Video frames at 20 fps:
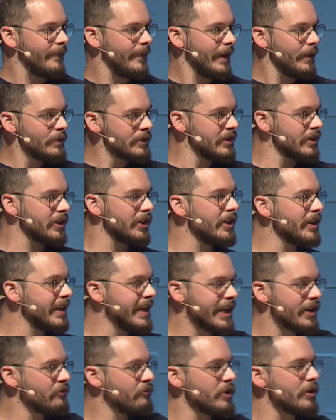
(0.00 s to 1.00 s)
He was the cook. He
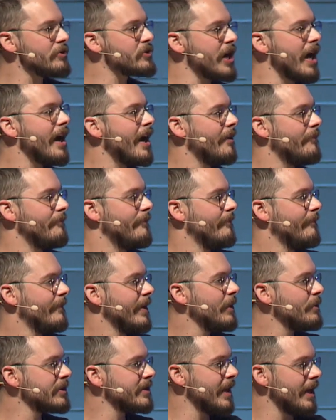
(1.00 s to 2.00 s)
had a real job.
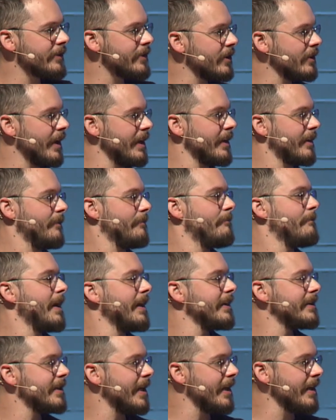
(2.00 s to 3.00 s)
He wasn't out there like
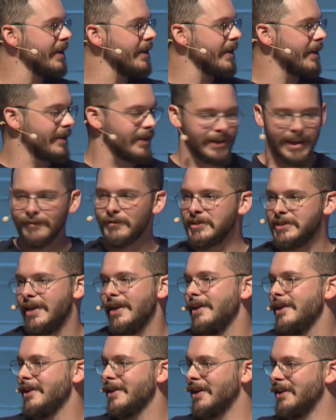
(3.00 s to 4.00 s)
meditating and
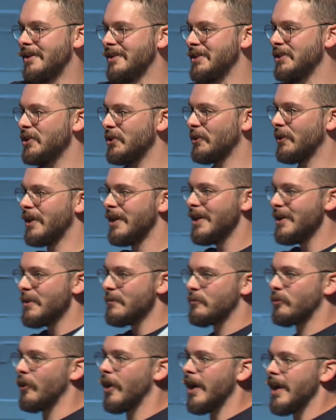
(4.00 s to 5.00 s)
levitating and, you know,
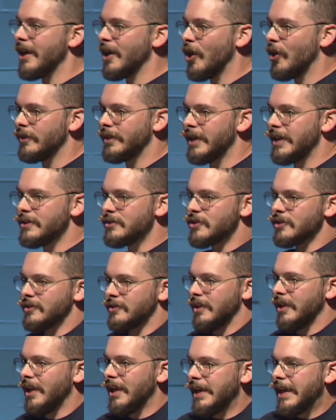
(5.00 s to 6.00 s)
praying all day. He
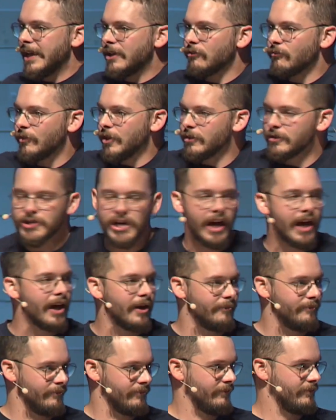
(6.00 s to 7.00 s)
had a real job.